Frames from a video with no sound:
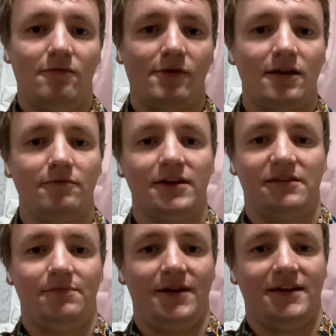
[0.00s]
What can we
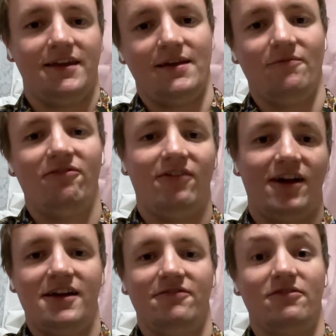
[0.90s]
expect in game
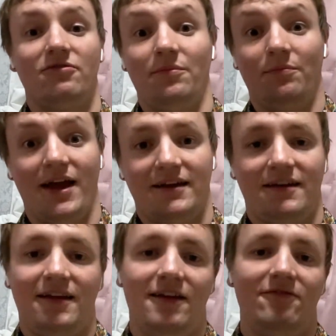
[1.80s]
five going back
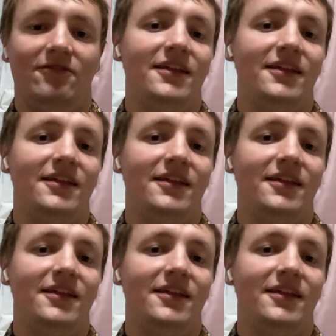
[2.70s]
to Denver?